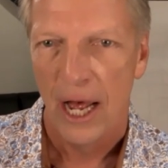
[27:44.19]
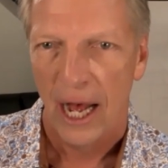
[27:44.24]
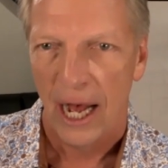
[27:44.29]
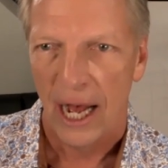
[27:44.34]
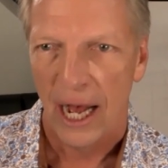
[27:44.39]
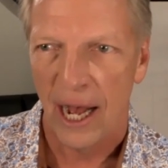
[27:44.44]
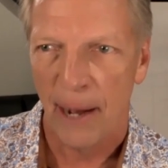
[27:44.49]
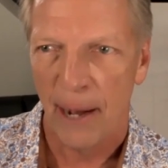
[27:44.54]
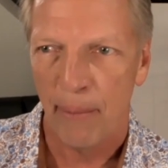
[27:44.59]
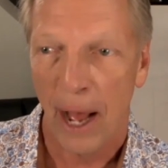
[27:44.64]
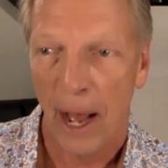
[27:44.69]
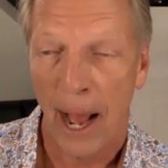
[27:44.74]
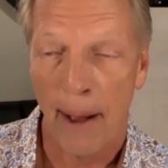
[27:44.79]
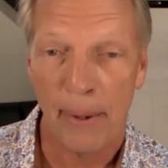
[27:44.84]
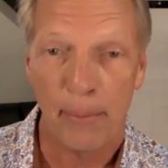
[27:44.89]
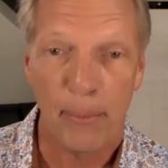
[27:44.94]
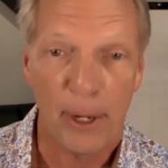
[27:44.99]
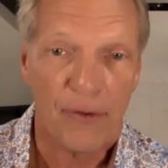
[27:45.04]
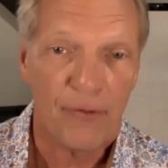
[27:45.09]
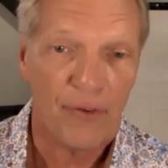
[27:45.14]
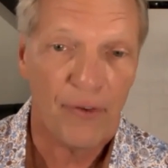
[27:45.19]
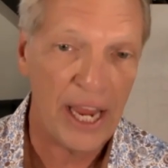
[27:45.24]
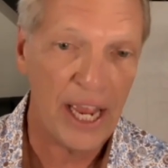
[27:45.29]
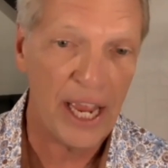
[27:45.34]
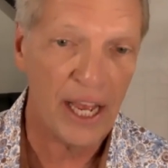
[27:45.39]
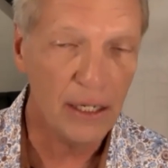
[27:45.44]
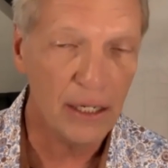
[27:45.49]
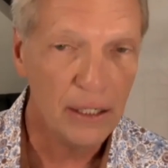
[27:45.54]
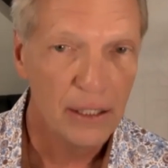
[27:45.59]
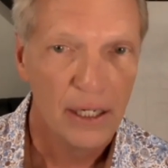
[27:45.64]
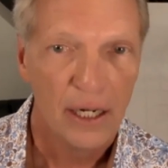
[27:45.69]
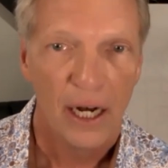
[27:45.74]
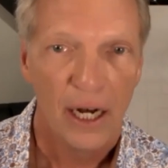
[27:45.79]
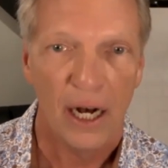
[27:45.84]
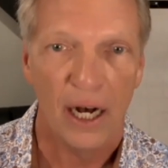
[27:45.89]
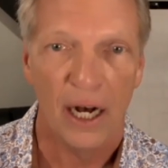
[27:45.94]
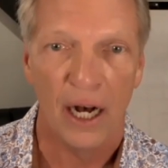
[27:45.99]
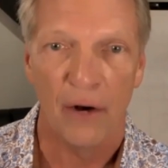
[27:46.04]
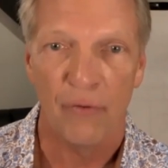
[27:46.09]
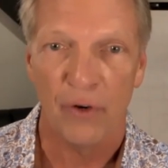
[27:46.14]
Um, I'm a big fan
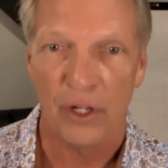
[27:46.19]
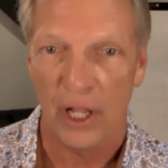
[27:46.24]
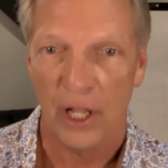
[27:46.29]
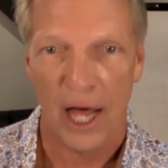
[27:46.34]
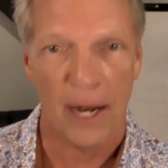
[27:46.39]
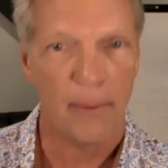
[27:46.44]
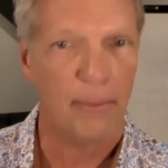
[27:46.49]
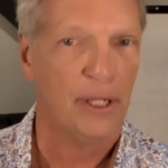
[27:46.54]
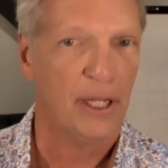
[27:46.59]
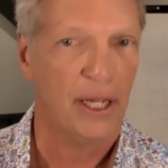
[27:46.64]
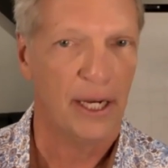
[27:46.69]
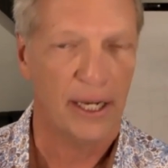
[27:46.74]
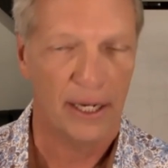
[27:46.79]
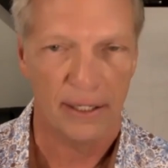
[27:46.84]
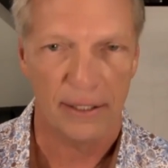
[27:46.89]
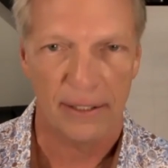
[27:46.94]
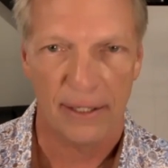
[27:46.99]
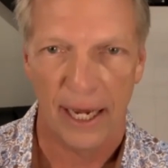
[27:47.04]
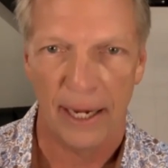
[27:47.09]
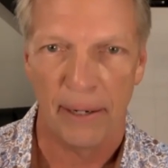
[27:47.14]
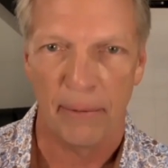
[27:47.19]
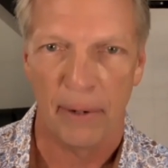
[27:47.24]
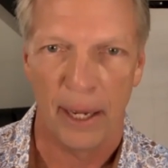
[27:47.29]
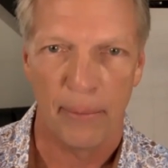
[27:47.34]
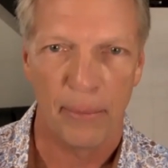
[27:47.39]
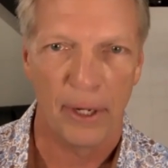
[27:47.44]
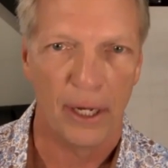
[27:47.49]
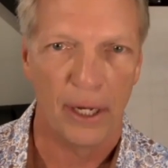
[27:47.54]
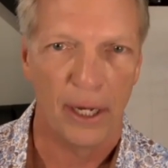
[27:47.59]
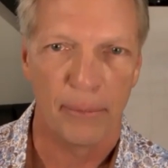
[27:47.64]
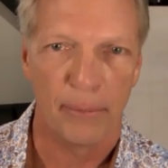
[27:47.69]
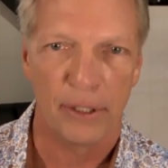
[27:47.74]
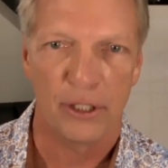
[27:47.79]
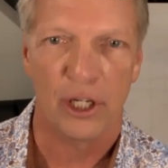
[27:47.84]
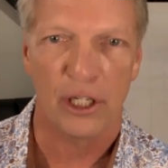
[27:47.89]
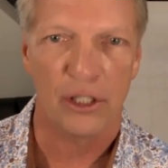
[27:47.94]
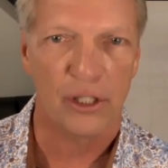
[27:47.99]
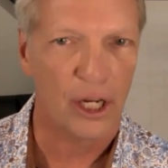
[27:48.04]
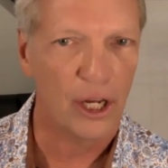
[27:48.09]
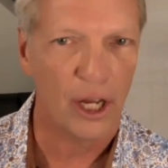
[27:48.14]
of a lot of millennials. I, I'm, a, I'm
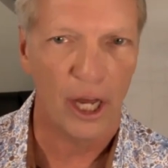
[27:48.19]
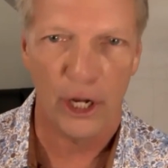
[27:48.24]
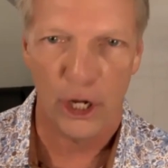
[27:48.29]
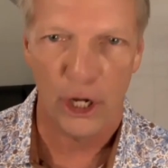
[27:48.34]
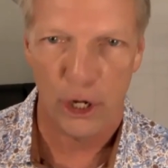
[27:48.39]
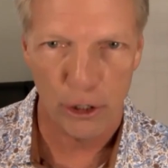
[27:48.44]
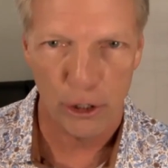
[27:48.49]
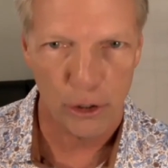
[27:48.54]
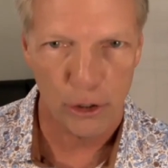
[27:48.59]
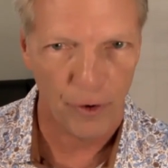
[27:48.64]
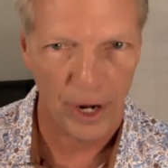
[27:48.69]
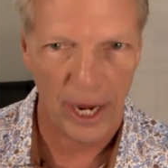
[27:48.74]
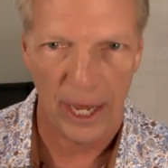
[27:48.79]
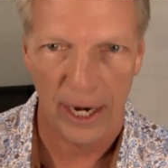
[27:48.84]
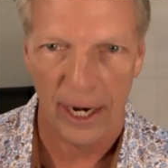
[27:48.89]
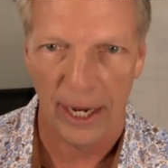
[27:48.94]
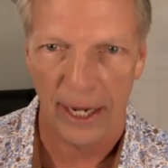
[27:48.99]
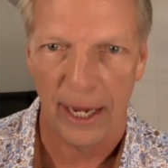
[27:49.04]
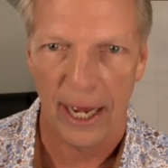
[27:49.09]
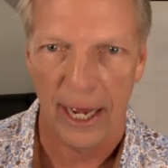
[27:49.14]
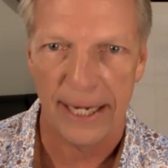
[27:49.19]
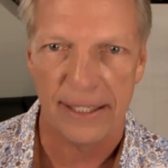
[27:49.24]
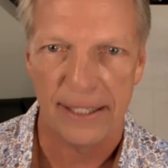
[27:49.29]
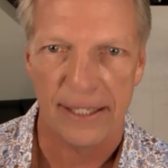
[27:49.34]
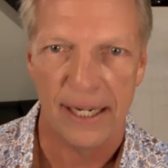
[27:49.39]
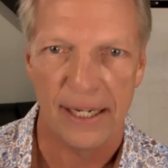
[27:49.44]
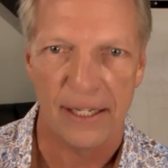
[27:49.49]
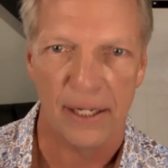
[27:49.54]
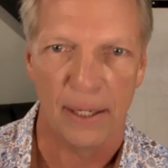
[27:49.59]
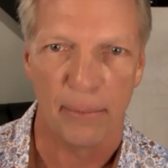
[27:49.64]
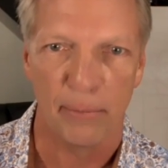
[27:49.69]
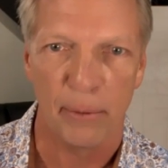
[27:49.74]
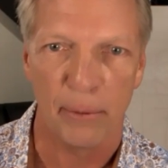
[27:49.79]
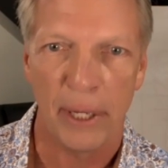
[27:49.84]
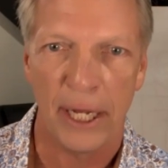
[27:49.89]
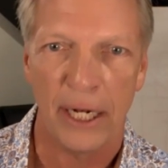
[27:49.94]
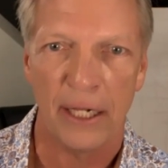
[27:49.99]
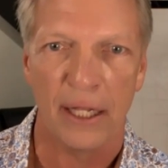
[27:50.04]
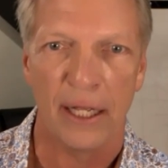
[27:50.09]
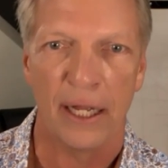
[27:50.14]
just a, a huge fan. I, I see some
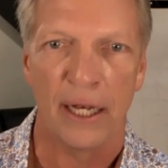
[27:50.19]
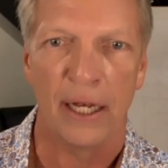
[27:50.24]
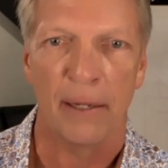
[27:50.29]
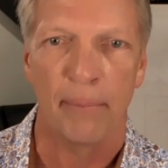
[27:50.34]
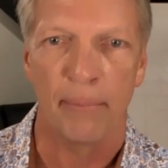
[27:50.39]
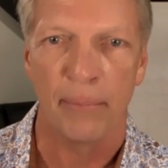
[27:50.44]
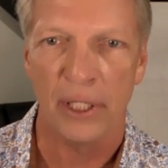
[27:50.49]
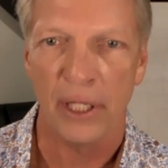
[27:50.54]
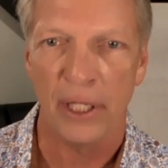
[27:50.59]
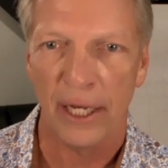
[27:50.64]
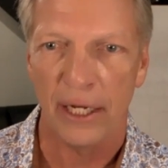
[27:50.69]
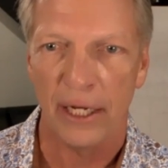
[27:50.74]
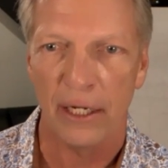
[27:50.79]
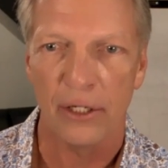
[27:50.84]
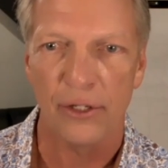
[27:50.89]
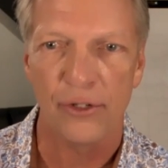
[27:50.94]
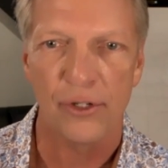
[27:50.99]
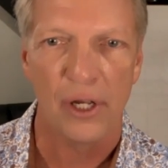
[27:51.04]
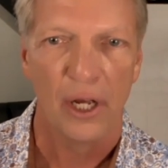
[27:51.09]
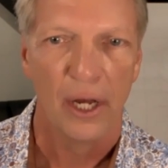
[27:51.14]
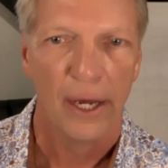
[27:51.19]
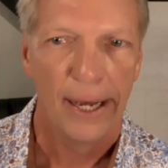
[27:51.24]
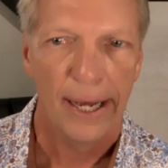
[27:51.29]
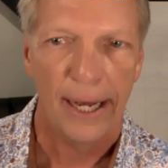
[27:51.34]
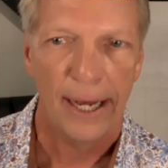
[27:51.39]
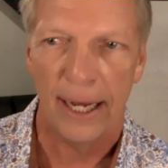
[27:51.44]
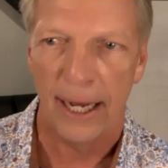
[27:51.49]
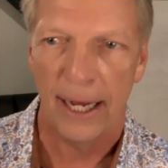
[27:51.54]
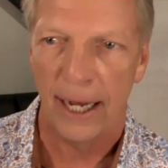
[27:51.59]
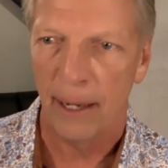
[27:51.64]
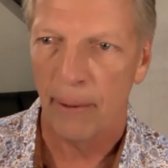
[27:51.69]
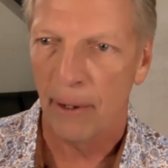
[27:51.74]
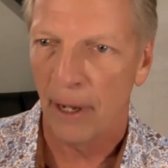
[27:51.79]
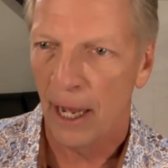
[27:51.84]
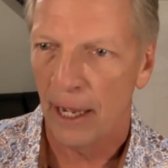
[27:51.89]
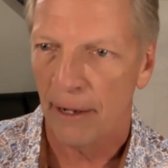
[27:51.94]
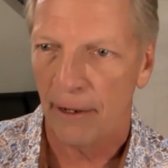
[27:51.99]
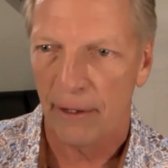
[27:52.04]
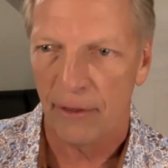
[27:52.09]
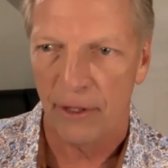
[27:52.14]
millennials. Uh,
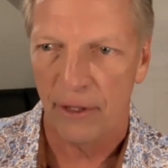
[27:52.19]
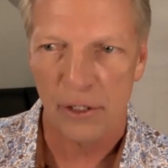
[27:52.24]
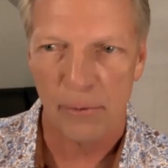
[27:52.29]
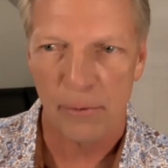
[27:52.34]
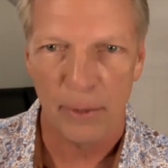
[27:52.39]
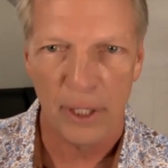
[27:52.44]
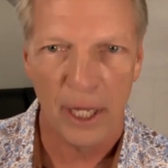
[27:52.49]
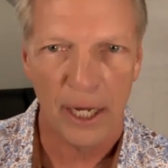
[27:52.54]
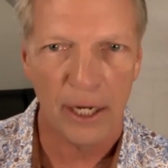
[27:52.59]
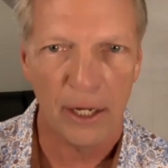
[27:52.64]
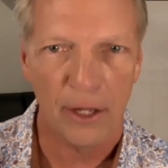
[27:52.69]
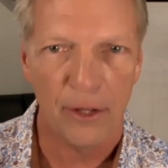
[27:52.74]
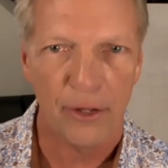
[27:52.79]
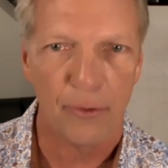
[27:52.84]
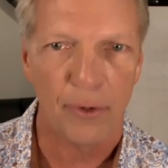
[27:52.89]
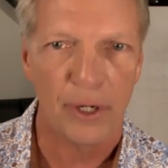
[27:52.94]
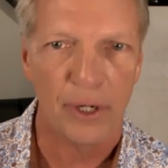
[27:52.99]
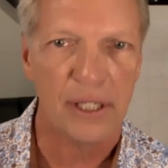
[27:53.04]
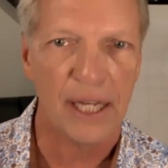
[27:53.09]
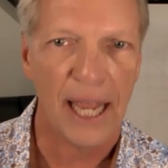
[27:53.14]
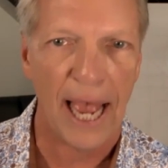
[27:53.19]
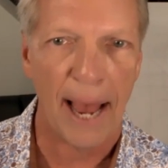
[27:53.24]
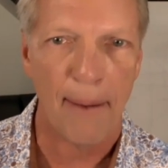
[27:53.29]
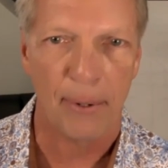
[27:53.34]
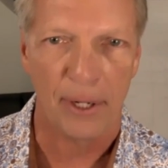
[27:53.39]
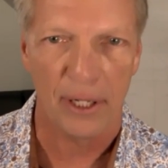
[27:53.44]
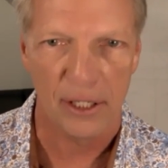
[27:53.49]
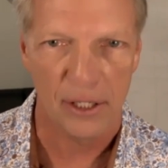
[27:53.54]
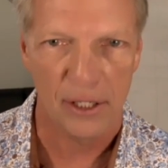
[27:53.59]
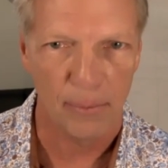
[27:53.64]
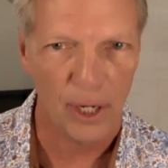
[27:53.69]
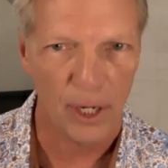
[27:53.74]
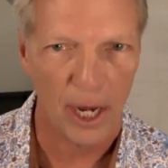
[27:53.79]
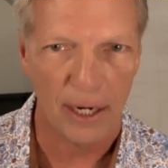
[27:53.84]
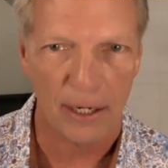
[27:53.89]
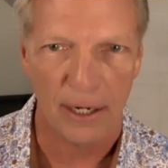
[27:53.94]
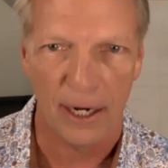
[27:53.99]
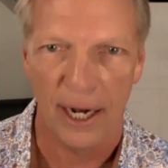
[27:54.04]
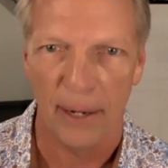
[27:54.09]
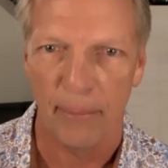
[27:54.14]
I, there's a millennial that runs capitalism dot
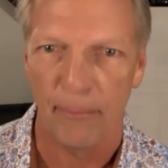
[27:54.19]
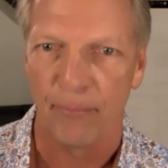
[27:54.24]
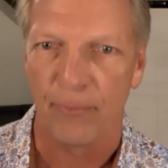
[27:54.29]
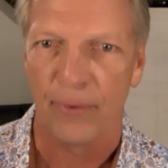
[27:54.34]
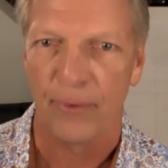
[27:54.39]
com.